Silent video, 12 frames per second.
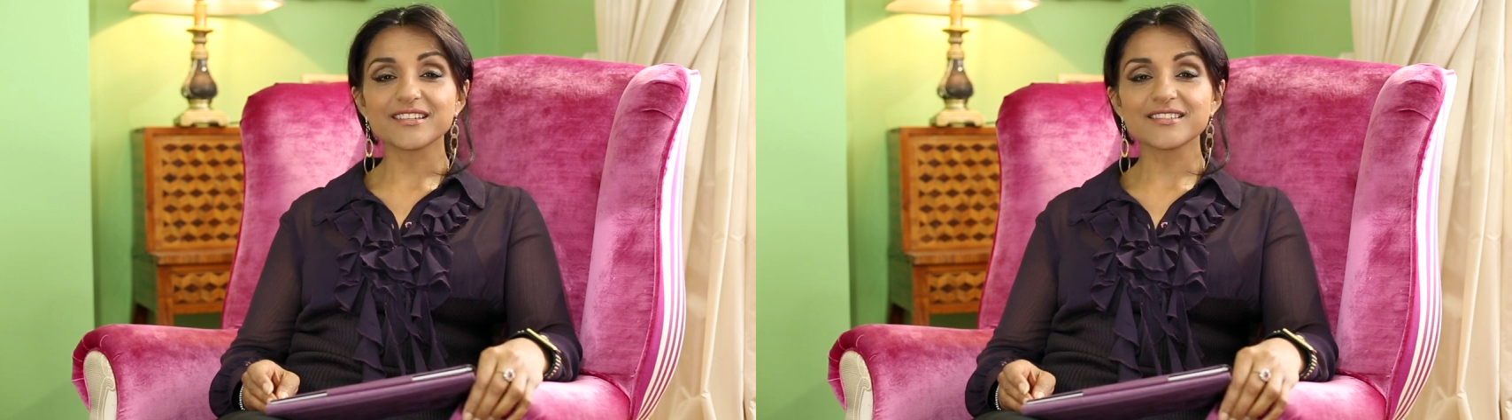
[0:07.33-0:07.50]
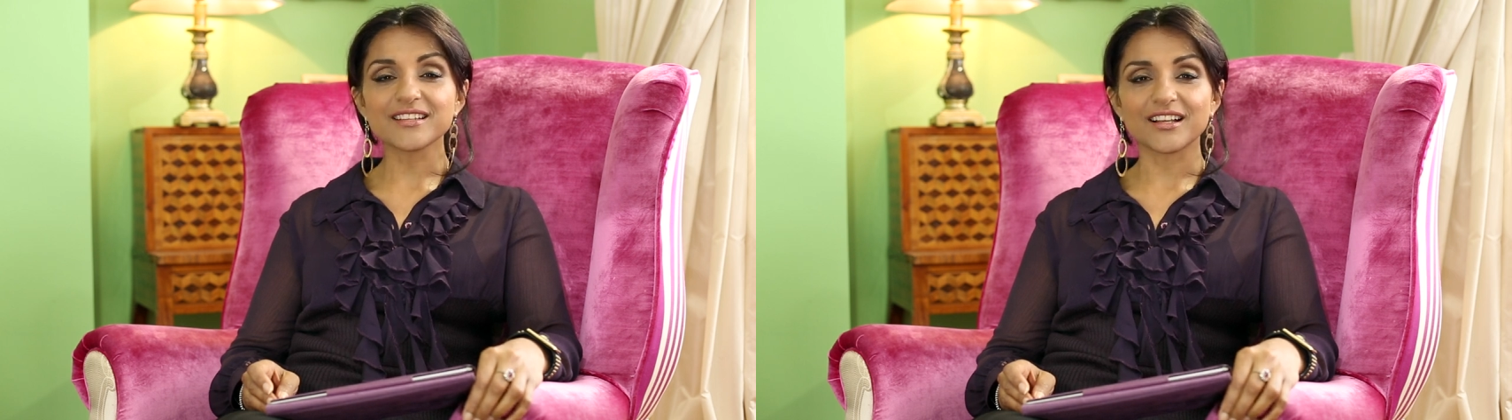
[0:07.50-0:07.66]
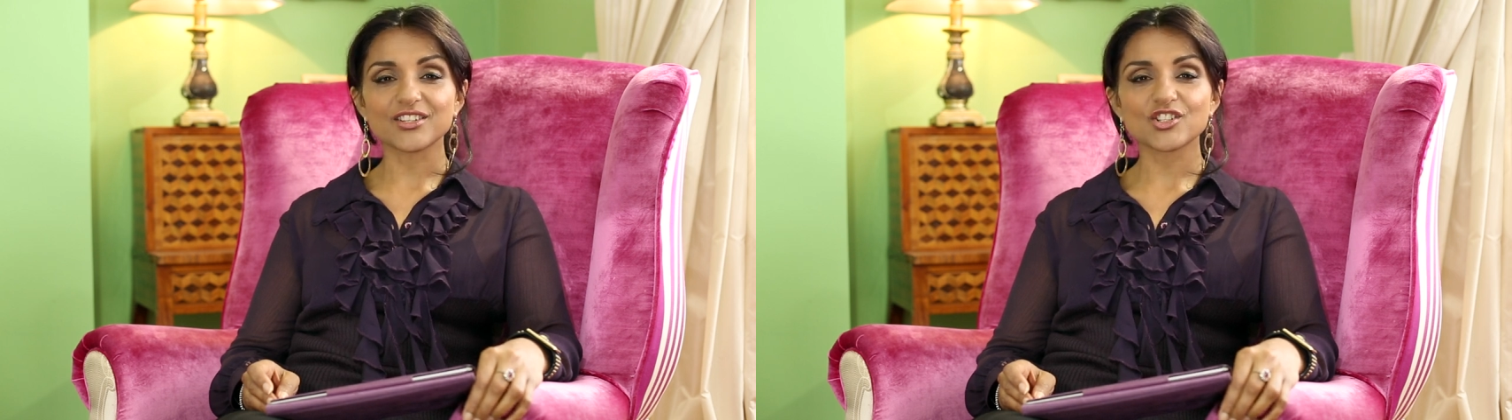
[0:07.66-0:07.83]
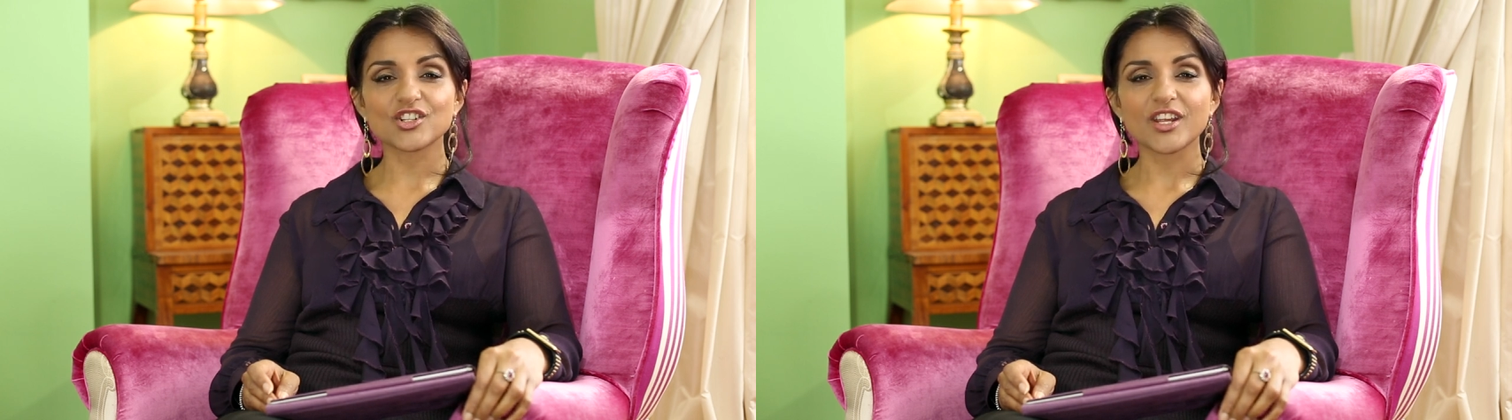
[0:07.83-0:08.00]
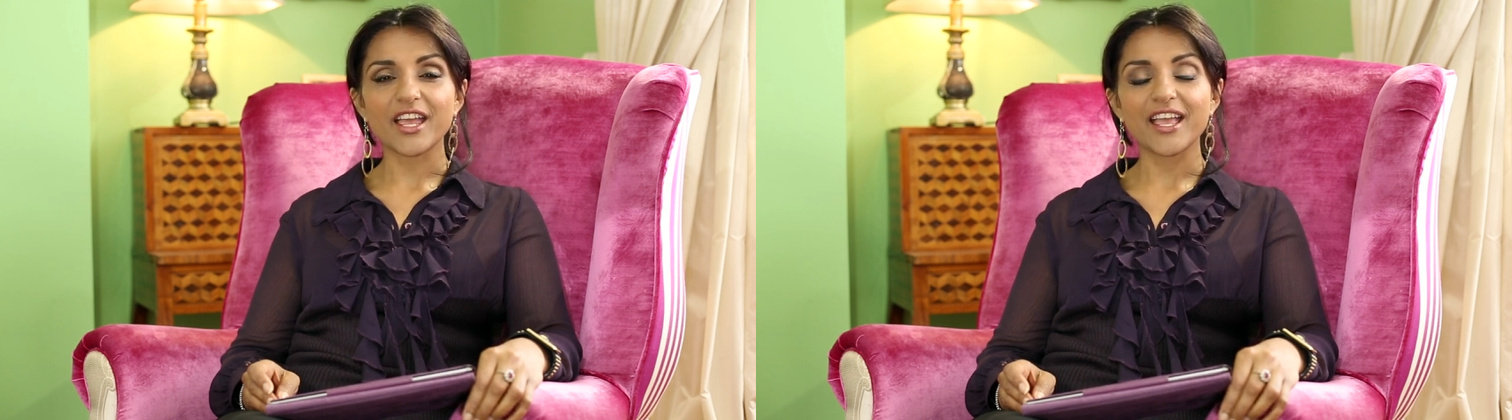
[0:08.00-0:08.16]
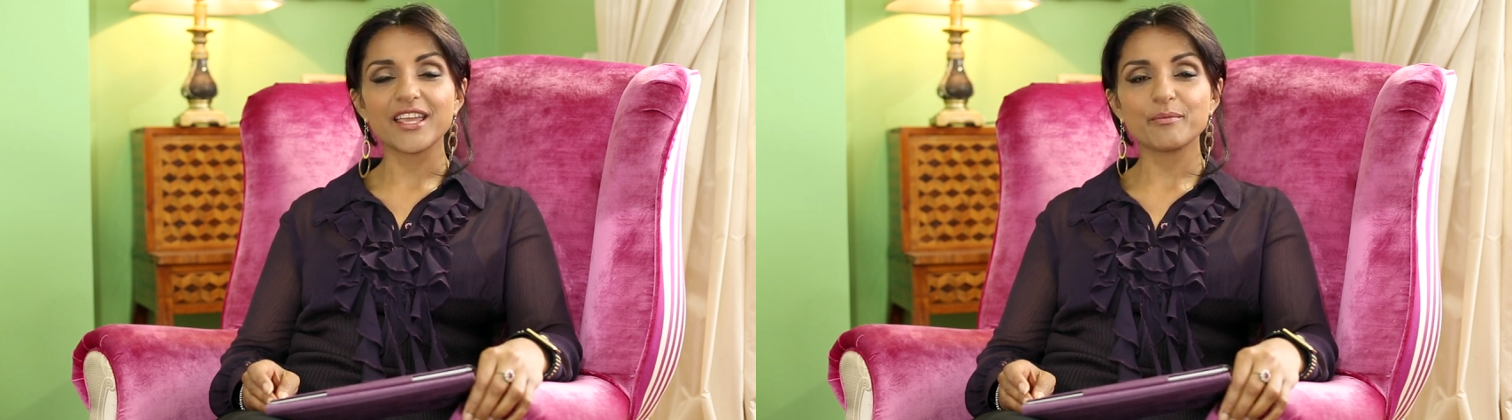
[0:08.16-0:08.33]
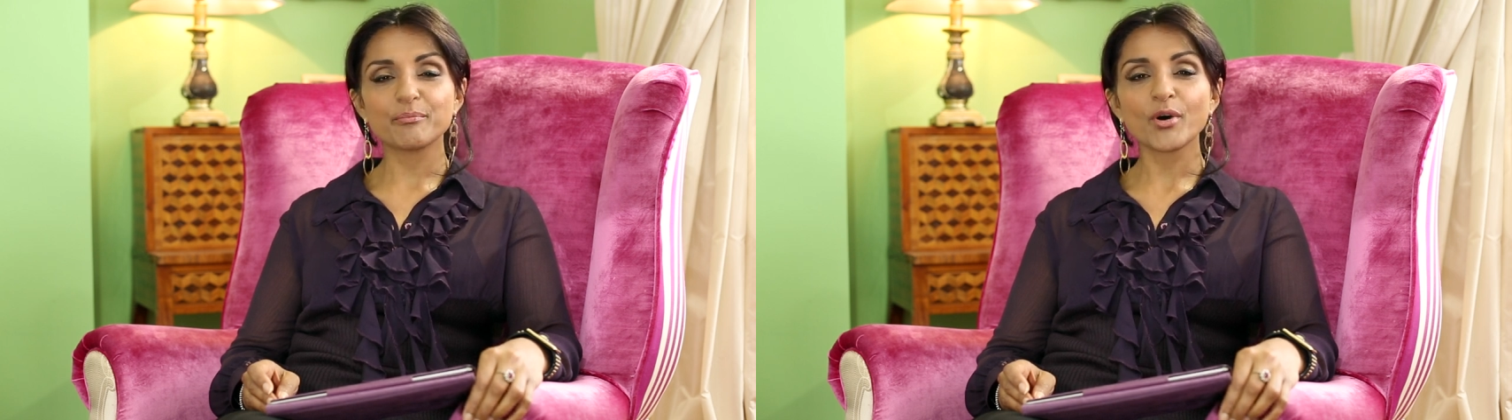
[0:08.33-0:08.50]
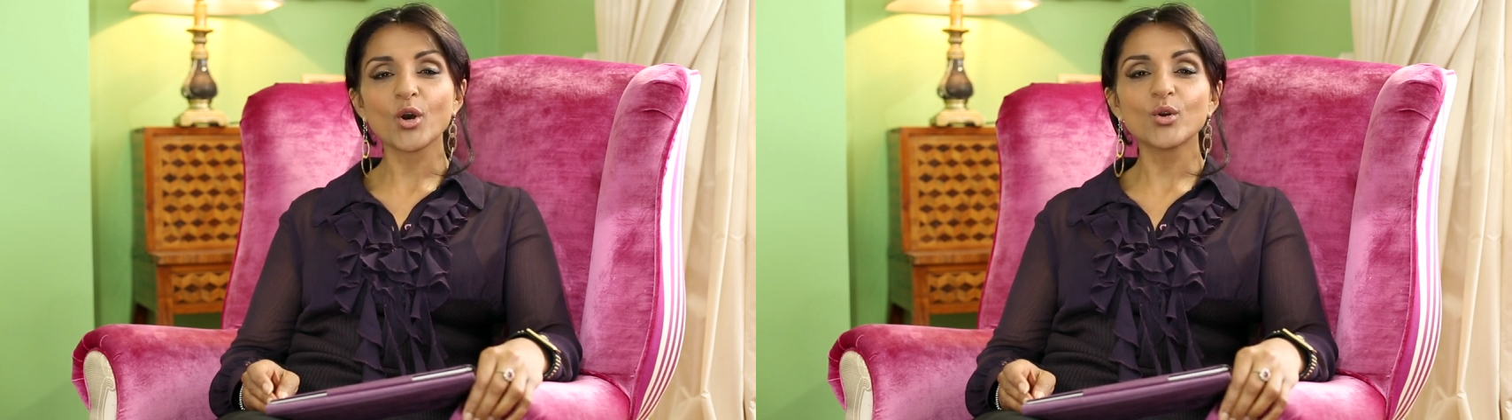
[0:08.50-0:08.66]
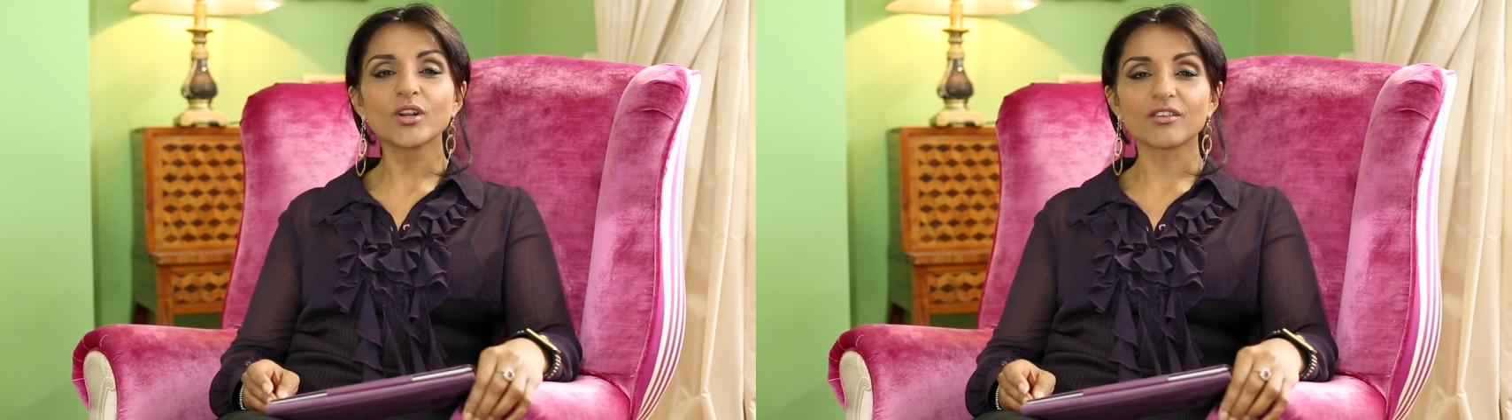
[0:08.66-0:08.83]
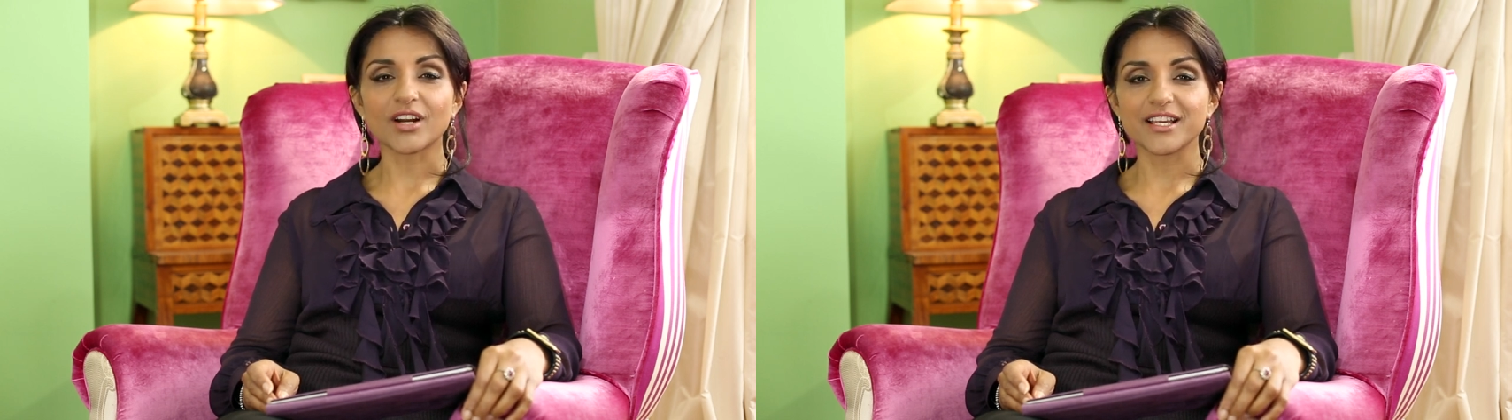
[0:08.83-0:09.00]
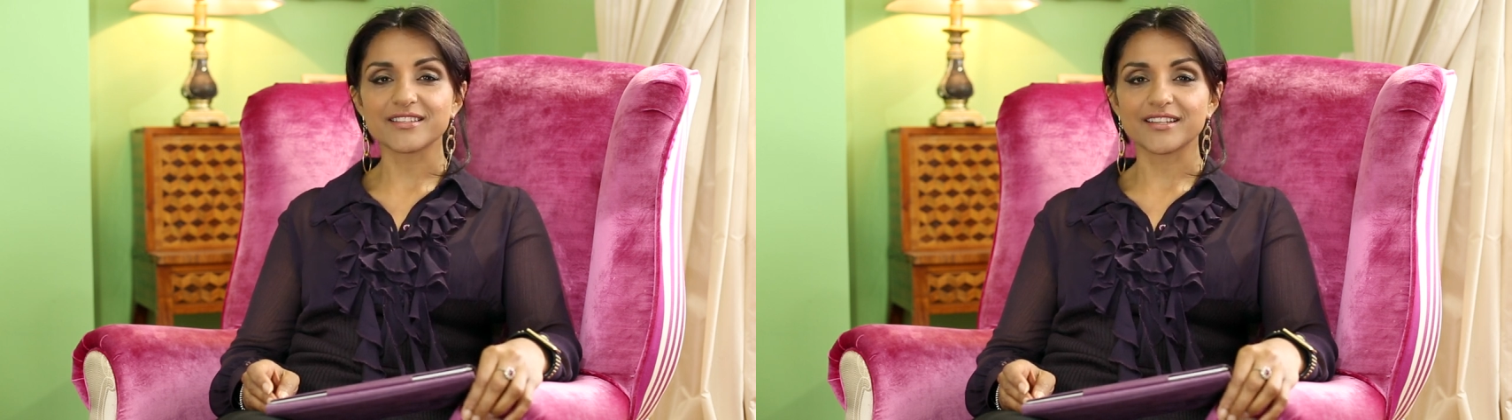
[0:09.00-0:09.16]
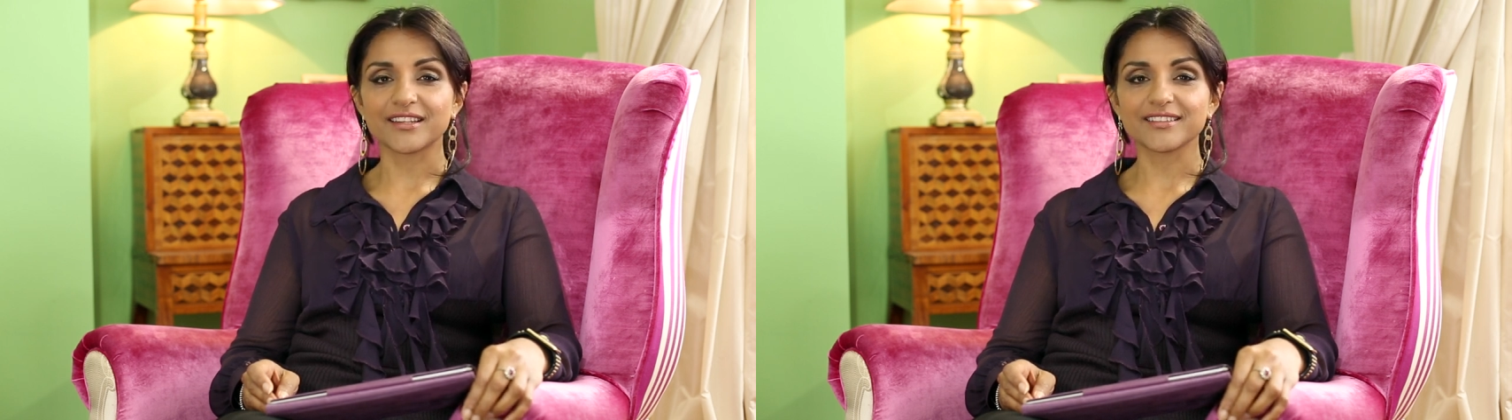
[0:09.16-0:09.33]
such a
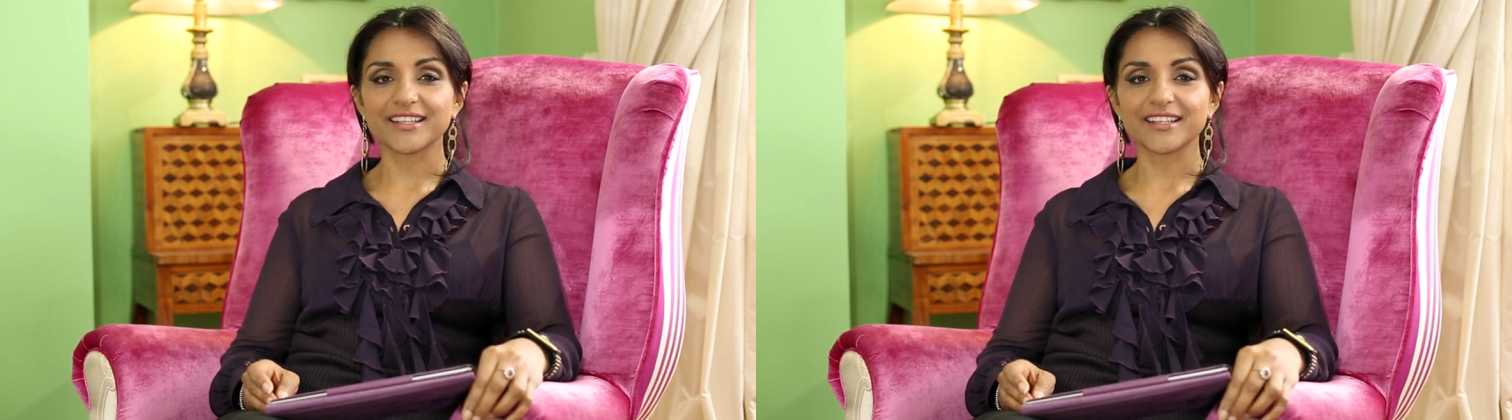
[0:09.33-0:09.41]
polarizing